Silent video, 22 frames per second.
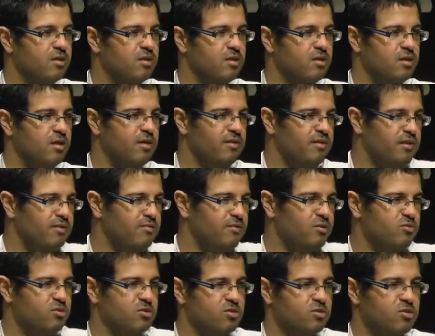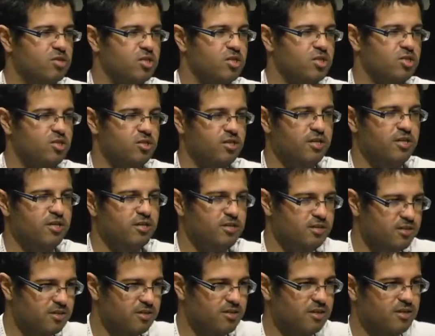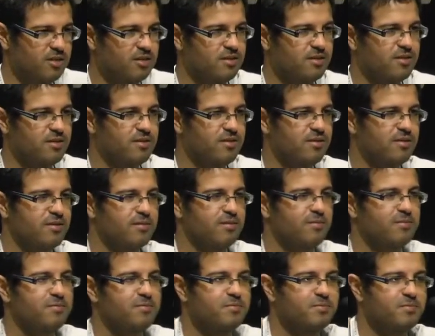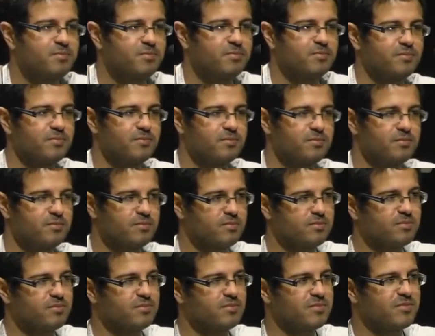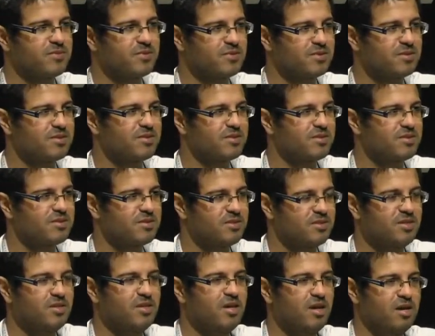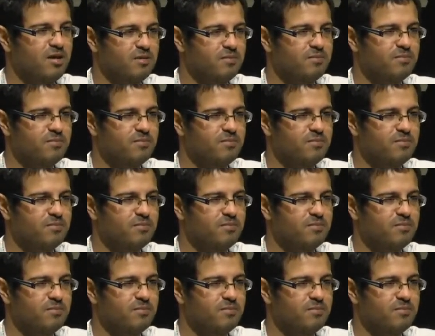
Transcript: I think there is a question here. Yes. Yeah. It needs to be very very short. Yeah.